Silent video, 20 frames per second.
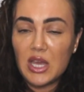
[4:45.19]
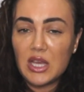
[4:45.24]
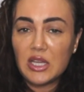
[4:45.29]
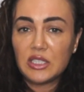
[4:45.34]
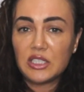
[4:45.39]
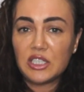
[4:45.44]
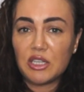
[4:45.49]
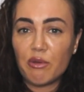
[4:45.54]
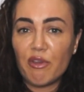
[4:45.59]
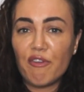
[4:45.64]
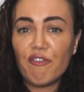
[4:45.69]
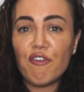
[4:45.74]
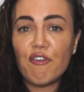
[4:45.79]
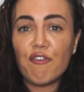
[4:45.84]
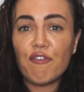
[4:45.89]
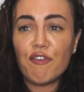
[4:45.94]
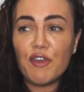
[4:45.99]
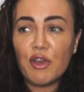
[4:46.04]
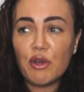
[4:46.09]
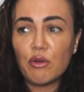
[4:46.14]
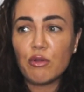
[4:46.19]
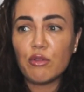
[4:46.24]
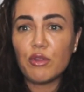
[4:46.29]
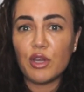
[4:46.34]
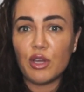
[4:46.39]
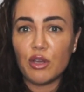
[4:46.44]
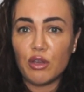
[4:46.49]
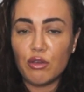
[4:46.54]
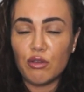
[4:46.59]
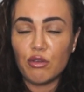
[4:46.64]
So if you feel
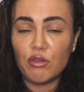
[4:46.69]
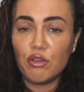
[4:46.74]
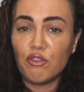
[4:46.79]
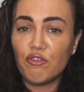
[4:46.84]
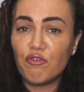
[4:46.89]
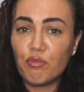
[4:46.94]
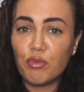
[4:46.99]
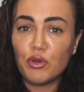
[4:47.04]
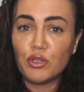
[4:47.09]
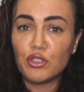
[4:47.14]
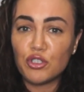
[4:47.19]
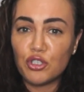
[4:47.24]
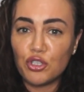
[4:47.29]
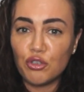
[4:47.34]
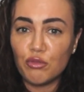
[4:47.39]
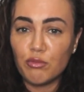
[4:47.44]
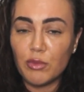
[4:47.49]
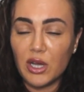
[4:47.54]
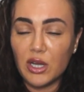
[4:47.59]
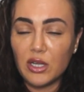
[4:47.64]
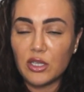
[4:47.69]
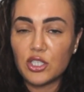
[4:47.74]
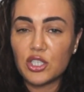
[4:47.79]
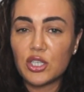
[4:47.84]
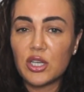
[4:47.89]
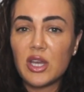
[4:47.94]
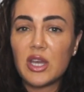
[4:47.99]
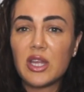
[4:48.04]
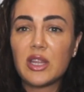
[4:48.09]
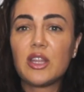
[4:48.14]
that you've put too much,